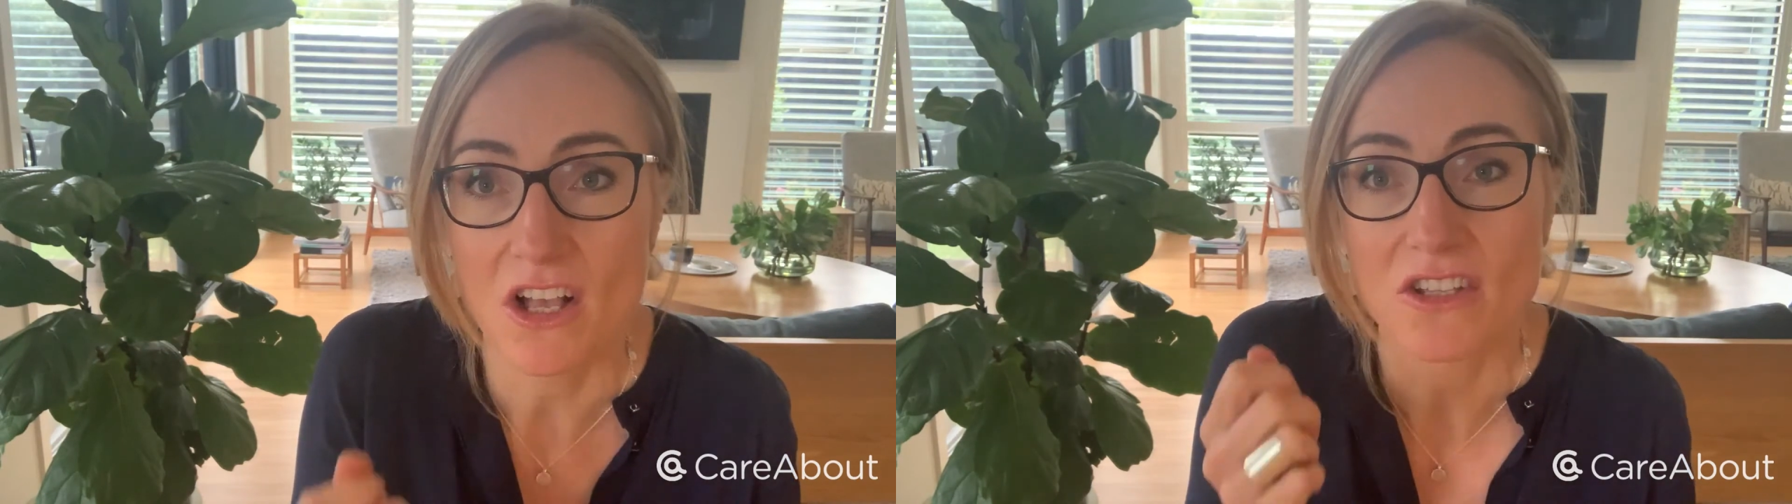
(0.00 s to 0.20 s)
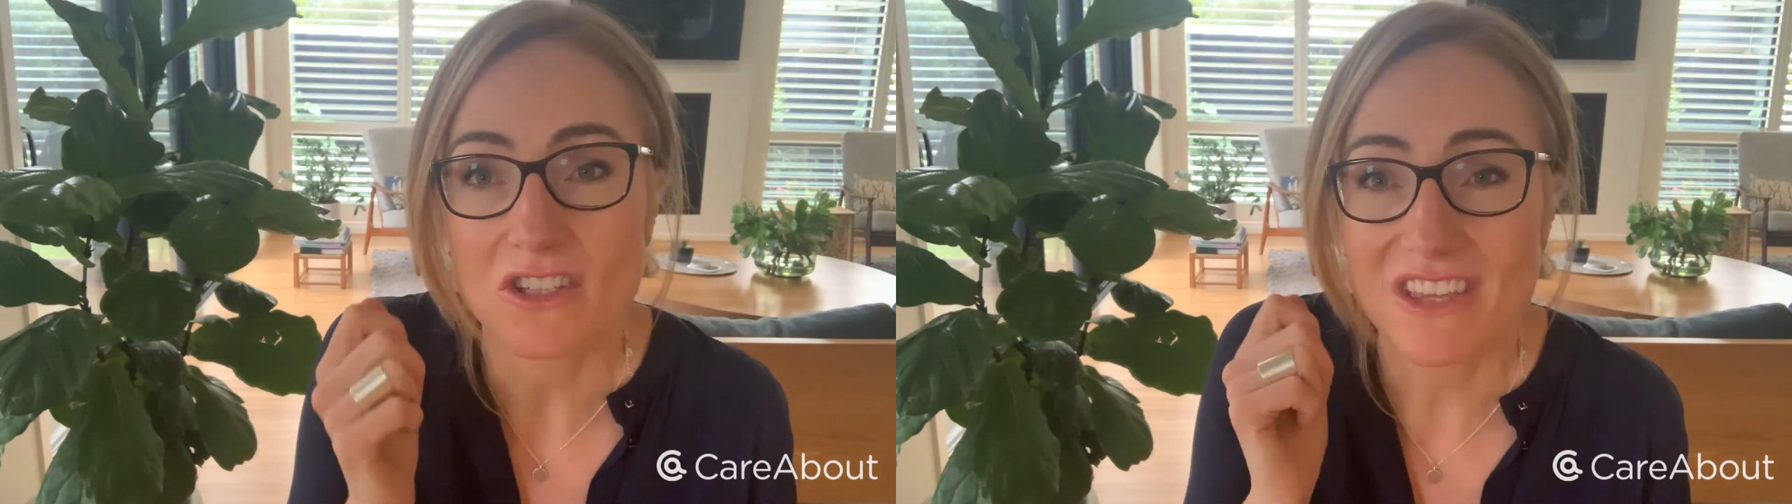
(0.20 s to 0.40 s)

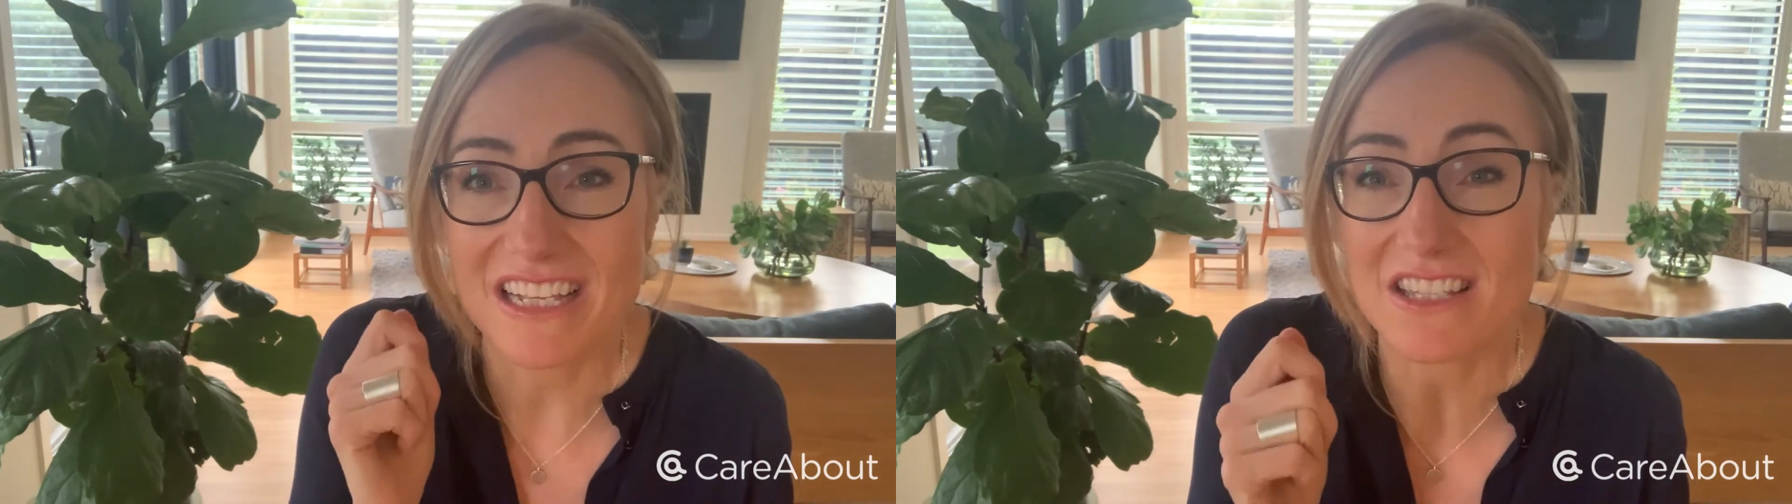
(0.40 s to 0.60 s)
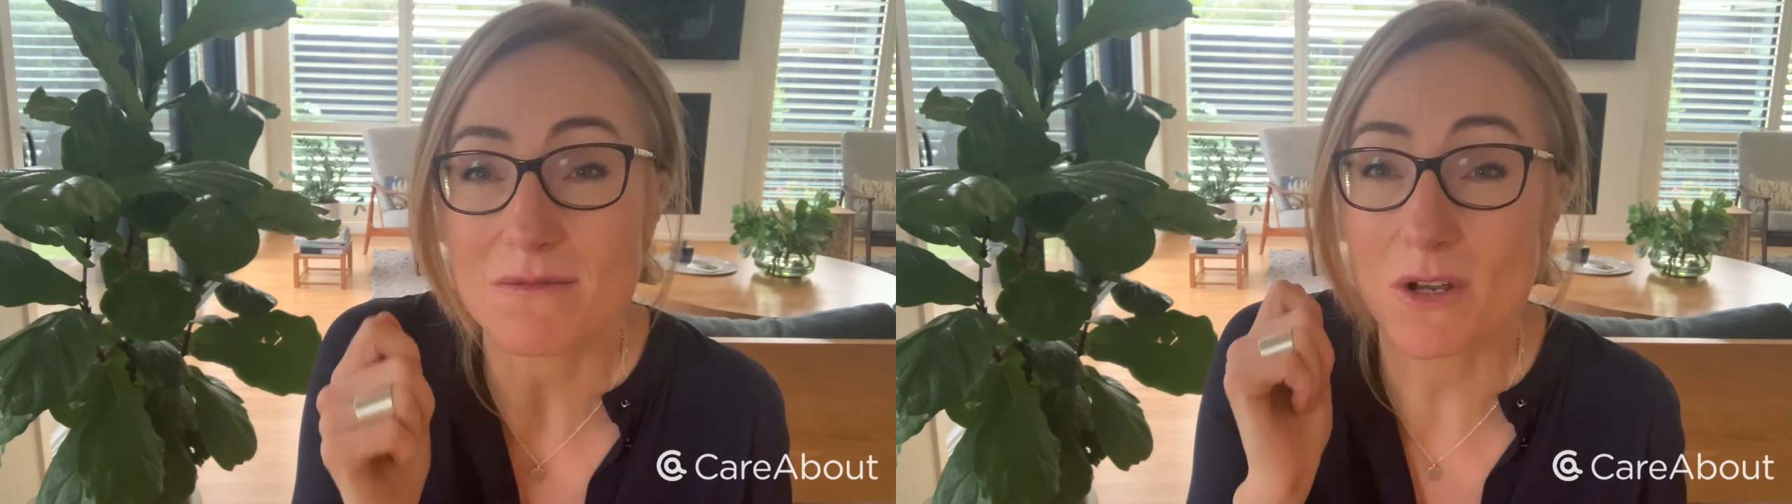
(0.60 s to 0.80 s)
So
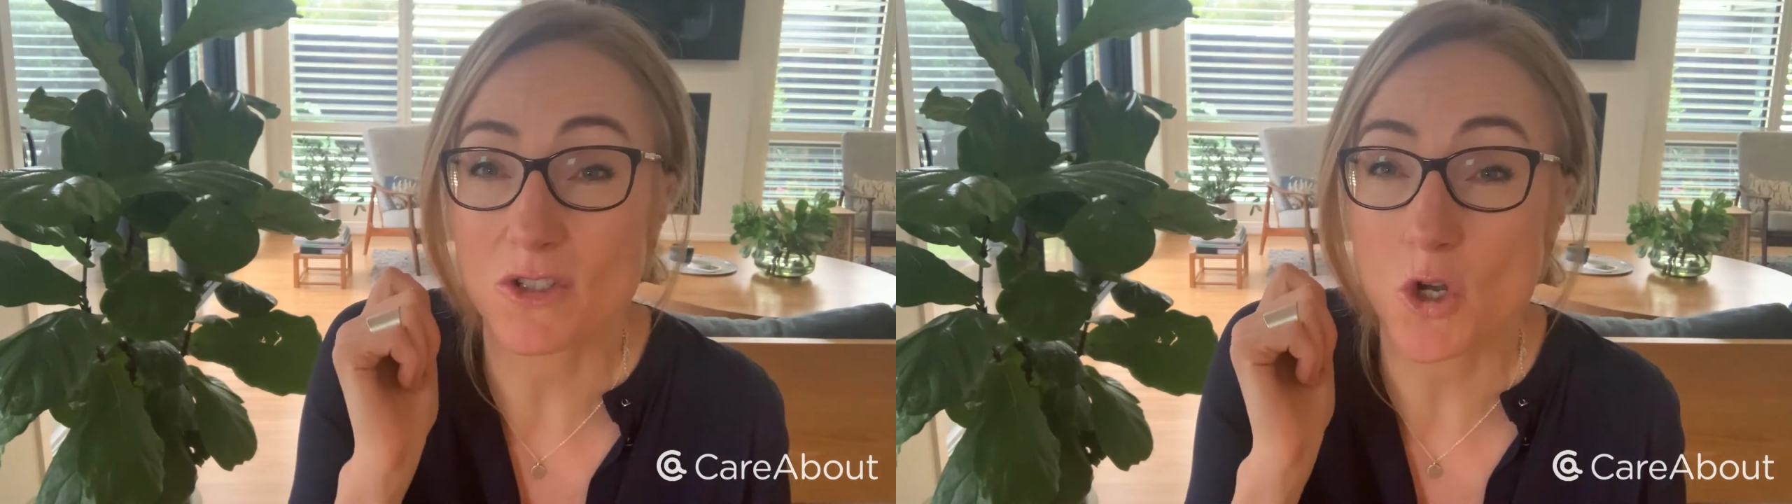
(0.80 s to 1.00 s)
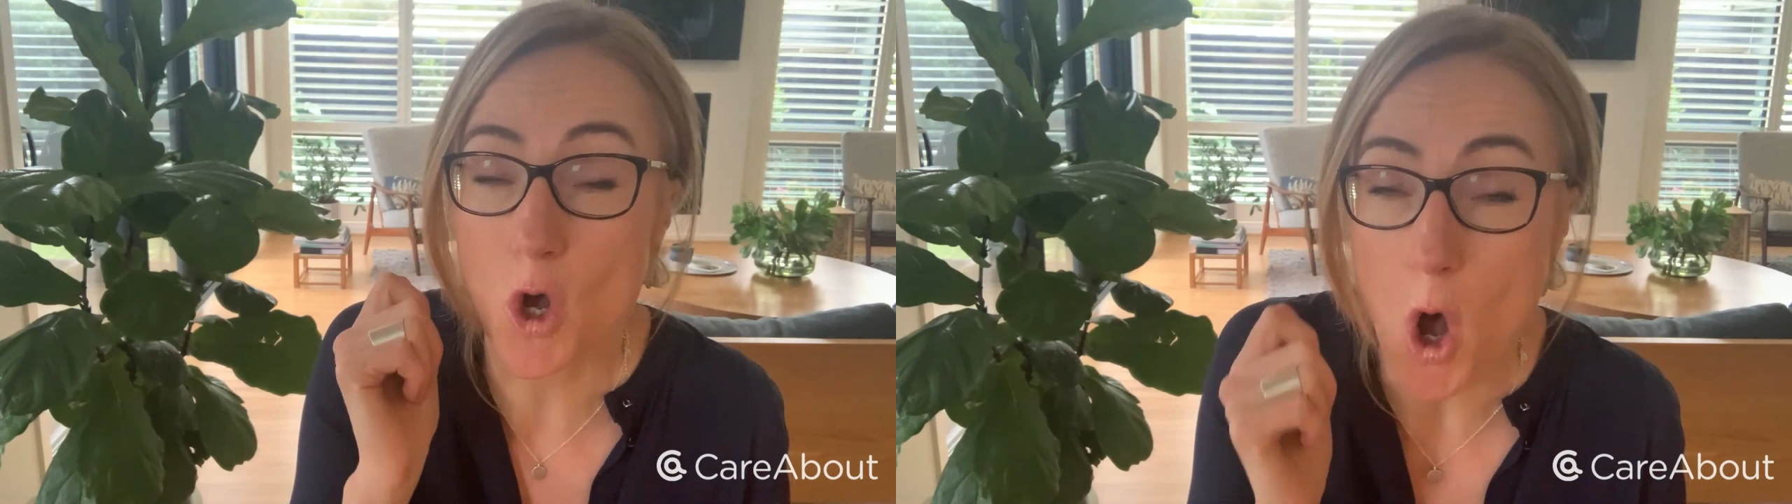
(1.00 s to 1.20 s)
these are the
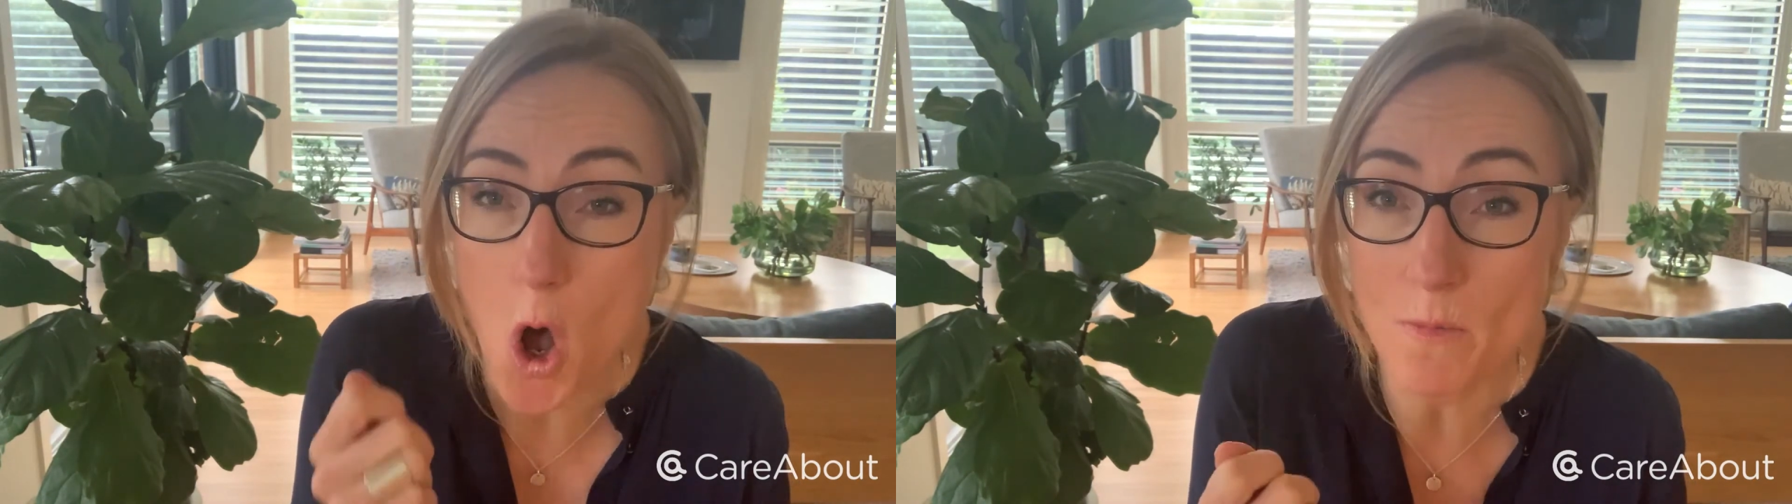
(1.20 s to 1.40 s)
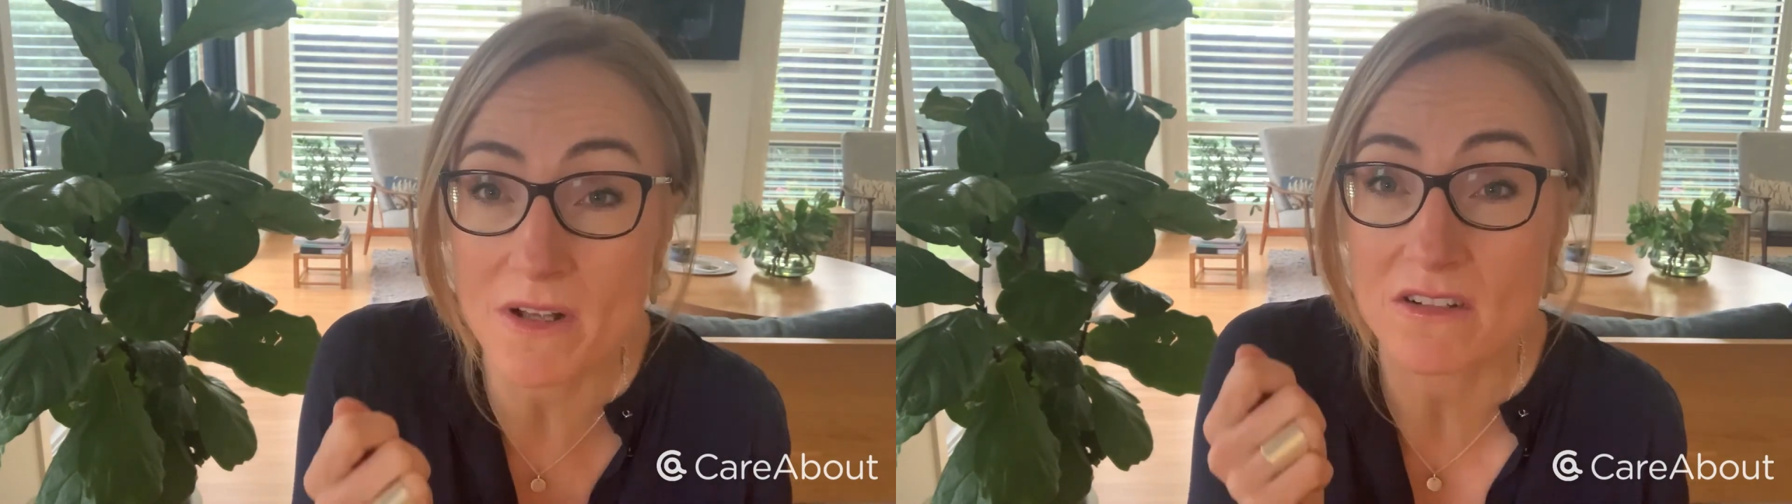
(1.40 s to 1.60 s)
most
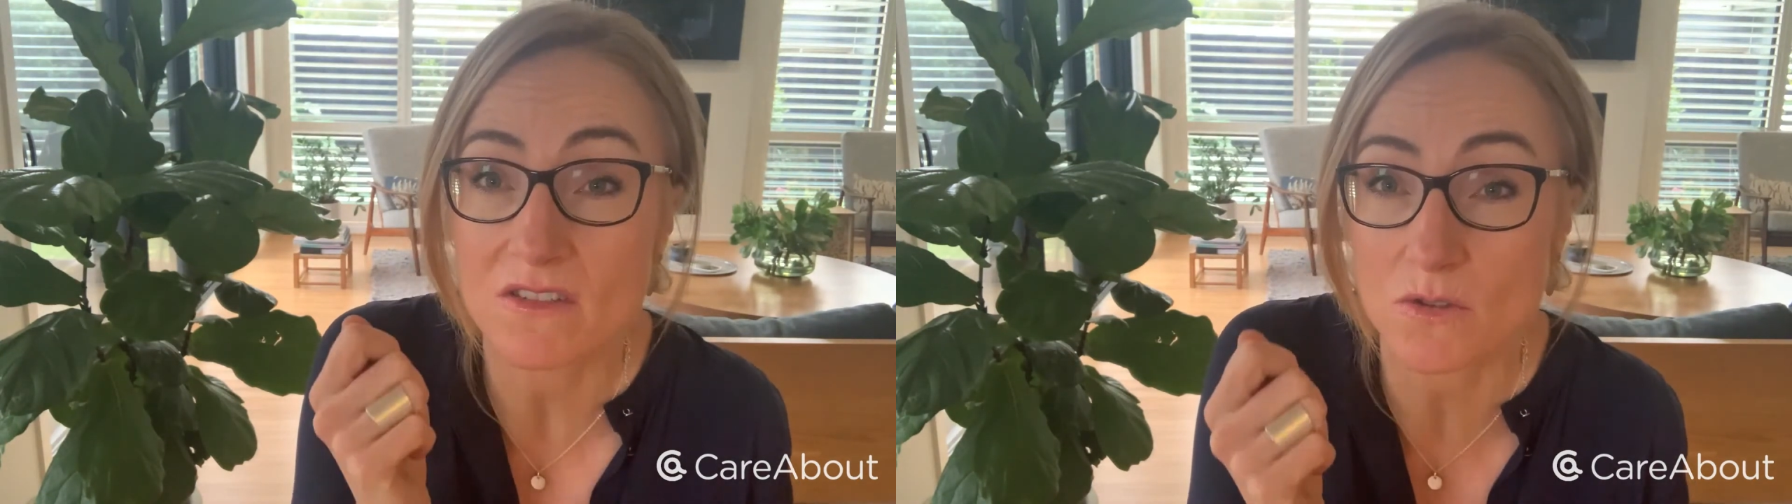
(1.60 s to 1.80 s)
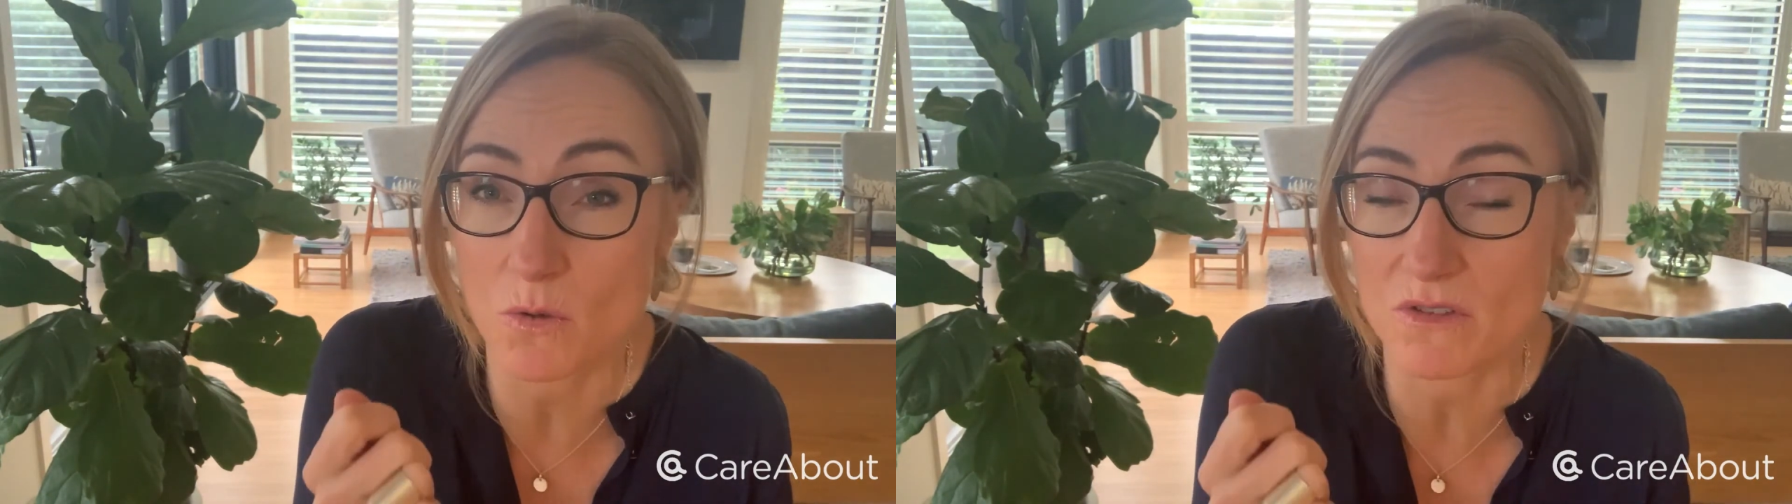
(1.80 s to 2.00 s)
common
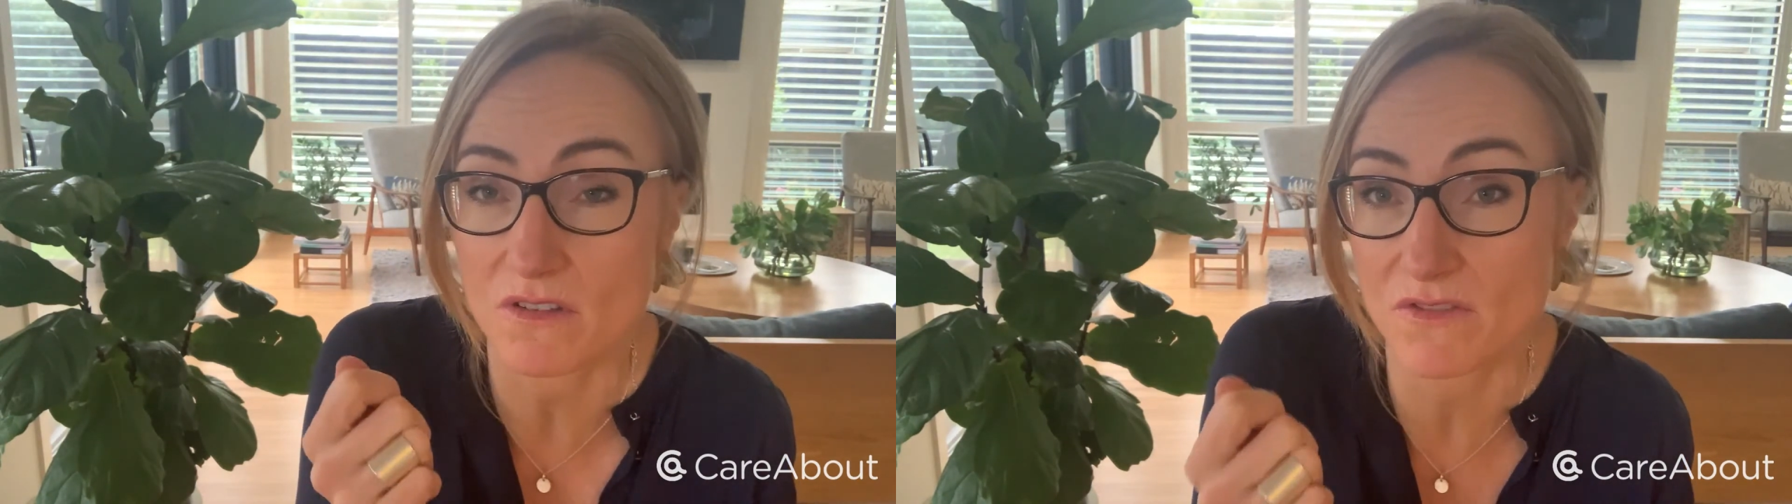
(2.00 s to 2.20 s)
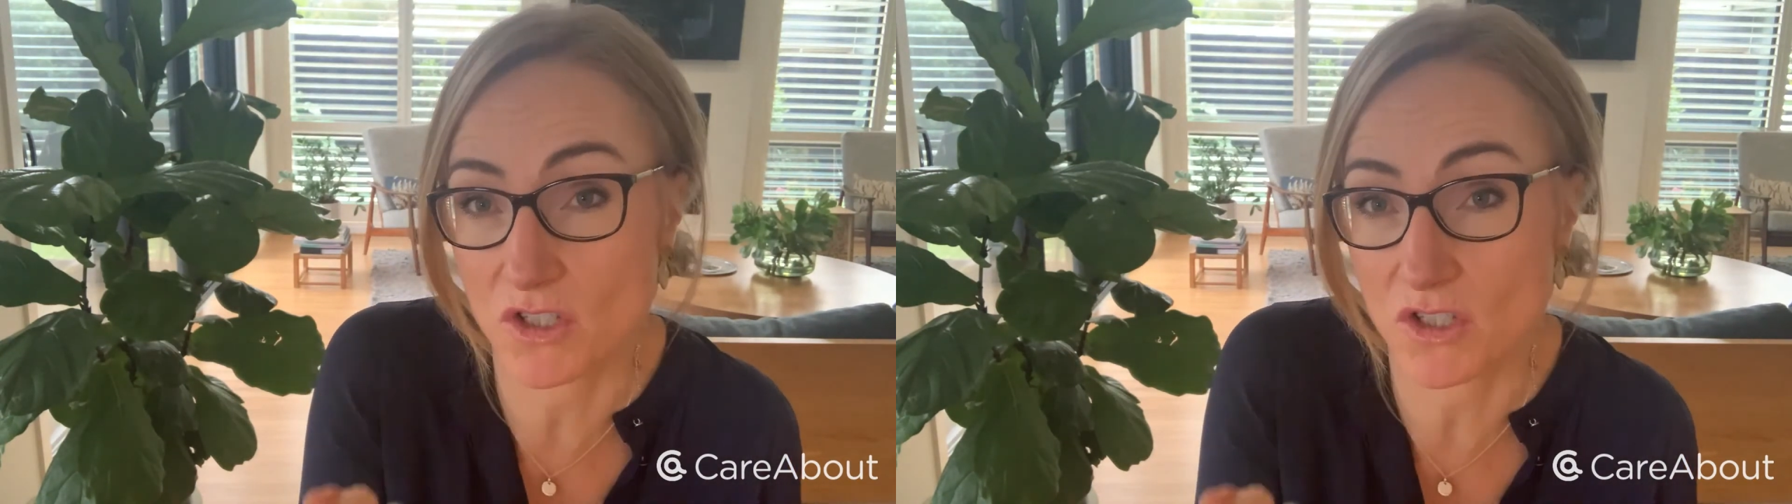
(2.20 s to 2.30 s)
sorts of